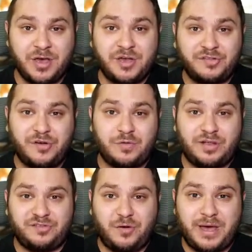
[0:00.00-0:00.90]
So
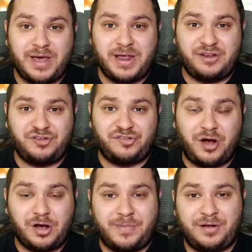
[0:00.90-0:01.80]
let's go ahead and just
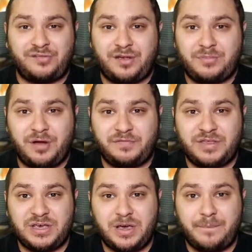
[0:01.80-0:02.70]
talk about some of the